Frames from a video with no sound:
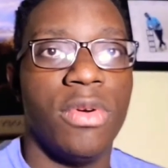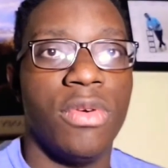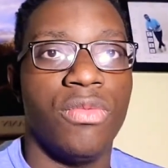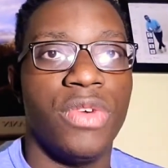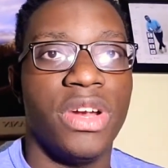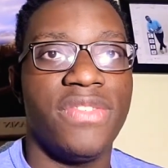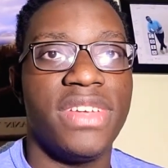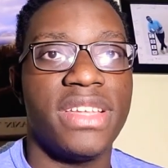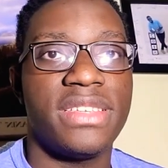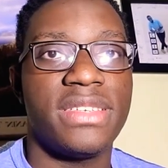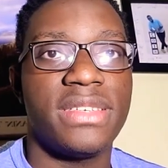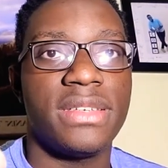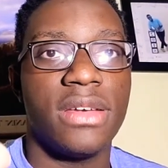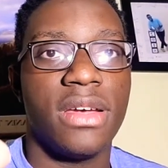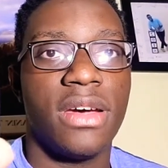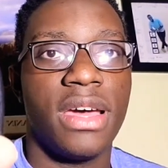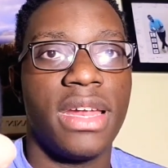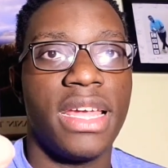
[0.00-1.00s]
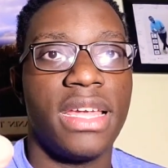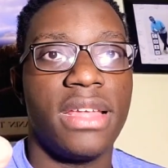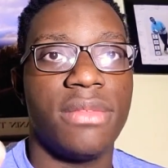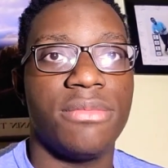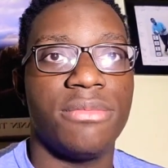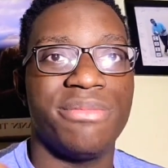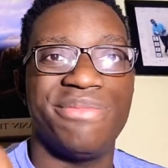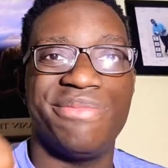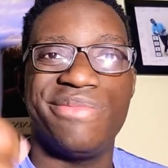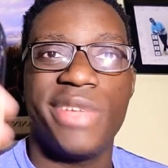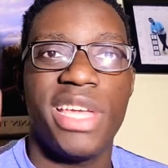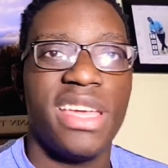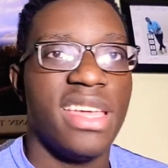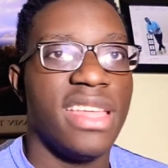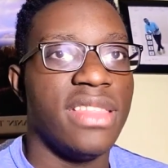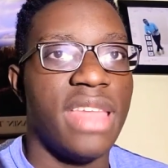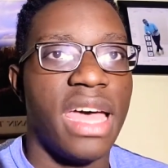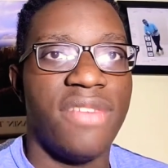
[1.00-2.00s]
rivets on it.
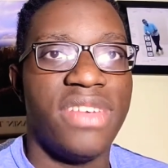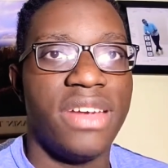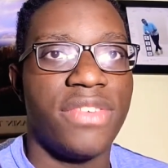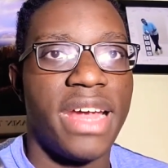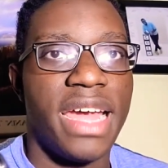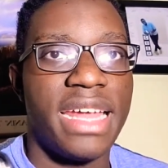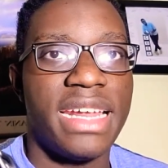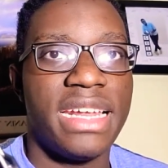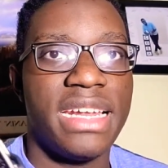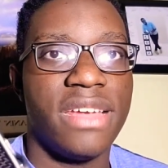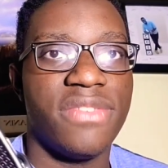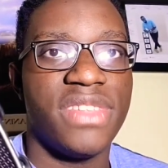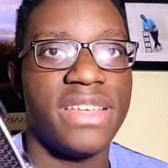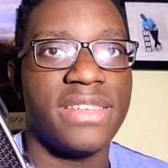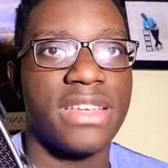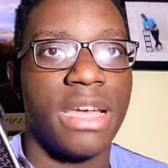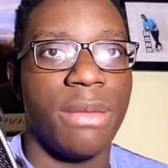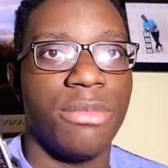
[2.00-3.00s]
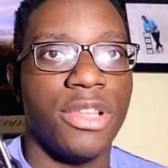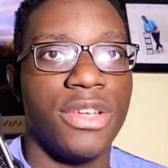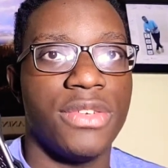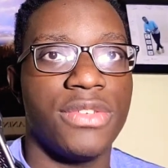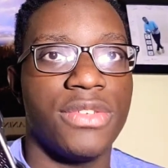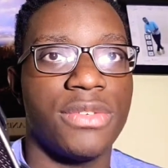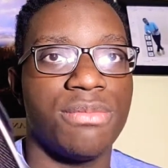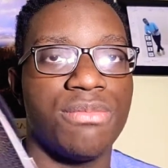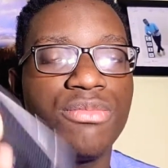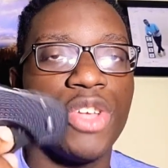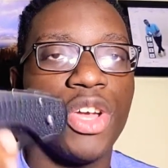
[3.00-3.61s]
I've never had any of these come loose.